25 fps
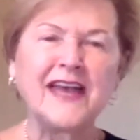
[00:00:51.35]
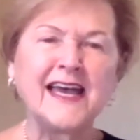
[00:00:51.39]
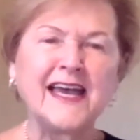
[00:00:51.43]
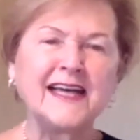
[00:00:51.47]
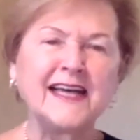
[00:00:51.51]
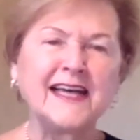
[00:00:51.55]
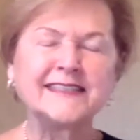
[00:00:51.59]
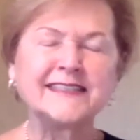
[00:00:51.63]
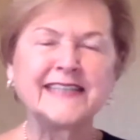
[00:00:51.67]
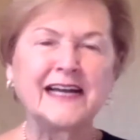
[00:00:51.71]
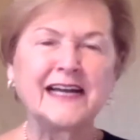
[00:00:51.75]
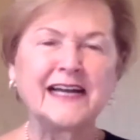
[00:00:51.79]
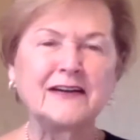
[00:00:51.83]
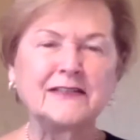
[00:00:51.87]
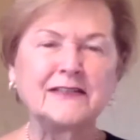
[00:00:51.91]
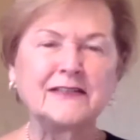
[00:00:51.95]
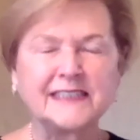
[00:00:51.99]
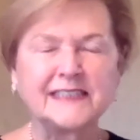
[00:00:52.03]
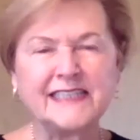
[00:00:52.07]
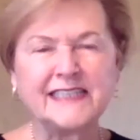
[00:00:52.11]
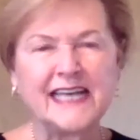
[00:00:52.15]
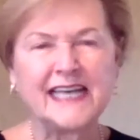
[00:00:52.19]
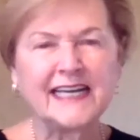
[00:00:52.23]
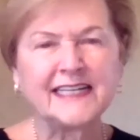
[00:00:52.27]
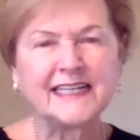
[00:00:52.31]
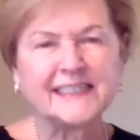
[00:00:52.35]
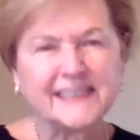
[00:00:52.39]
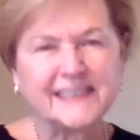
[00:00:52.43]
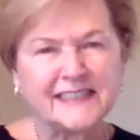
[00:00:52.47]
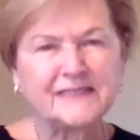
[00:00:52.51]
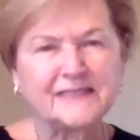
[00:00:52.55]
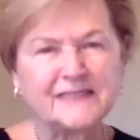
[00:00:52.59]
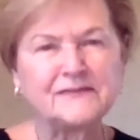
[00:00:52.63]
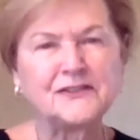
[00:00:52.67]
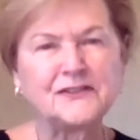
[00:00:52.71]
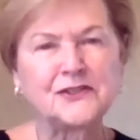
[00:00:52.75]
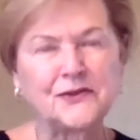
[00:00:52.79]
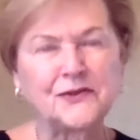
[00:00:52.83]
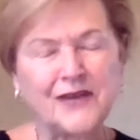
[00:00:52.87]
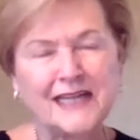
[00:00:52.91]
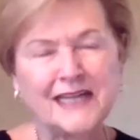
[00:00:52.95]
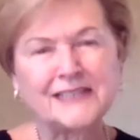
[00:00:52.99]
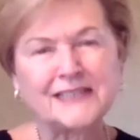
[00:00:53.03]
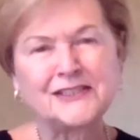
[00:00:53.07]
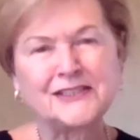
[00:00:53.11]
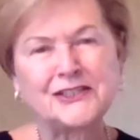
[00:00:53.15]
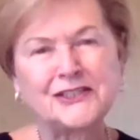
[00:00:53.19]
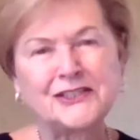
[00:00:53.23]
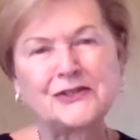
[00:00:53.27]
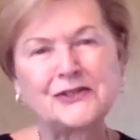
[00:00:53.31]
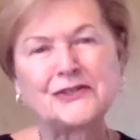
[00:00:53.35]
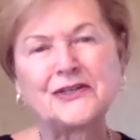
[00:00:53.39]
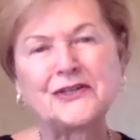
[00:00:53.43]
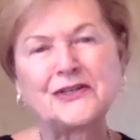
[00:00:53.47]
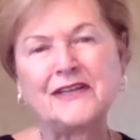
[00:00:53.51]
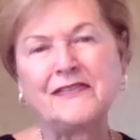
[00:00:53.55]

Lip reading: as our executive director